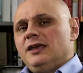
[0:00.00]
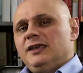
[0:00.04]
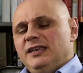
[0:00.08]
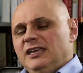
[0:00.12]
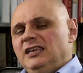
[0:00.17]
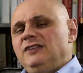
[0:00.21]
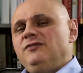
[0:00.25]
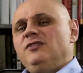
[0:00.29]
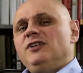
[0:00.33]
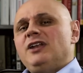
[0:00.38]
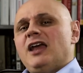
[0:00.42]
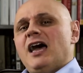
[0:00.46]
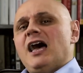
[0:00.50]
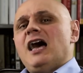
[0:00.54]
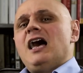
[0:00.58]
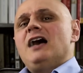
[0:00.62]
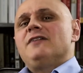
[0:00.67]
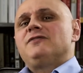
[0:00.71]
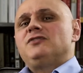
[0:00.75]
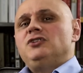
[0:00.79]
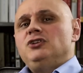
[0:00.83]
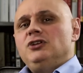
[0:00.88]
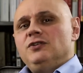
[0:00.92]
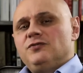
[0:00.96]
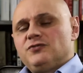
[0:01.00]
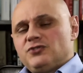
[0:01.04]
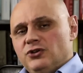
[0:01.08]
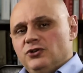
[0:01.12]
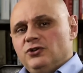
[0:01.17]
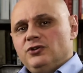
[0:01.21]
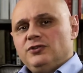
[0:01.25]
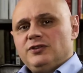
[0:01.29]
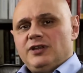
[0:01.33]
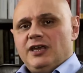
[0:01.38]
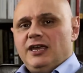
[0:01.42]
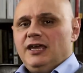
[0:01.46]
even after you've
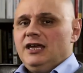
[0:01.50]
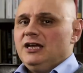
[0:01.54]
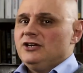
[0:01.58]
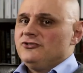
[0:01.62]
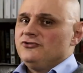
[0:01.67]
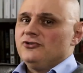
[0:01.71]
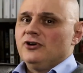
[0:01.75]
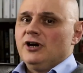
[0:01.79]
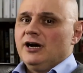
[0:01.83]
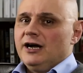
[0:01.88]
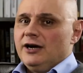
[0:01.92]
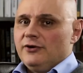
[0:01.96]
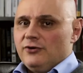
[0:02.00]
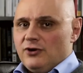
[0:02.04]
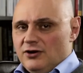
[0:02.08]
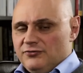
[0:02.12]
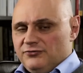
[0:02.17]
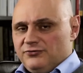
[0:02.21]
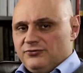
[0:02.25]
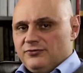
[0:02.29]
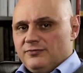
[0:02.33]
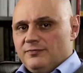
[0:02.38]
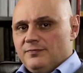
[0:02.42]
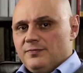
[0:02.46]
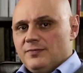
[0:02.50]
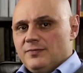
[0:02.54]
turned the hairdryer off.